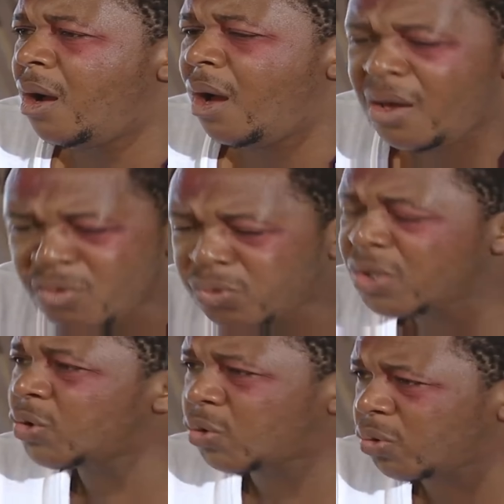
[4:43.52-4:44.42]
how you
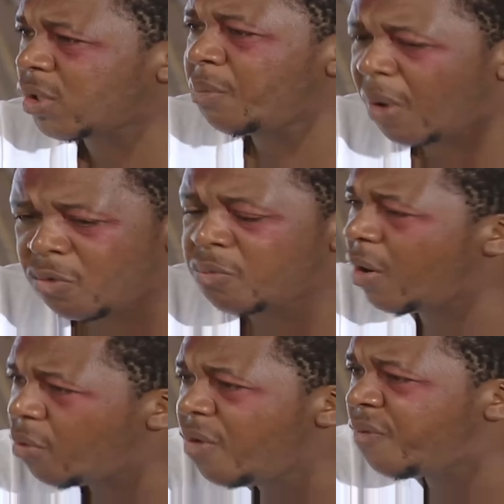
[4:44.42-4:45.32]
think Susan, my
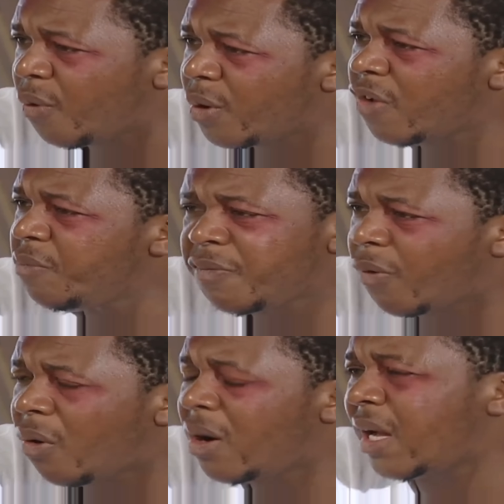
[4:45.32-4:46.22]
woman, gonna forgive me for
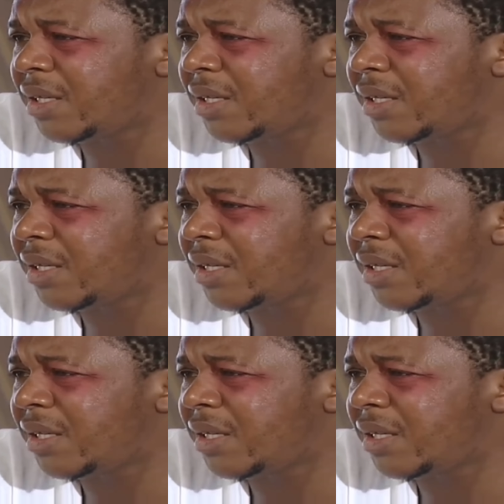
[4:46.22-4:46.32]
all I